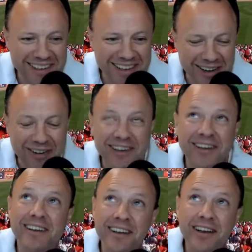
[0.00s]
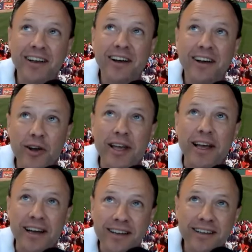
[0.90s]
you know, exactly. Oh
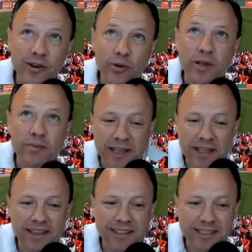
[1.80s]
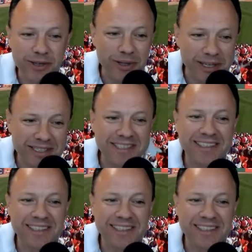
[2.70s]
yeah, you're with me. Let's do this.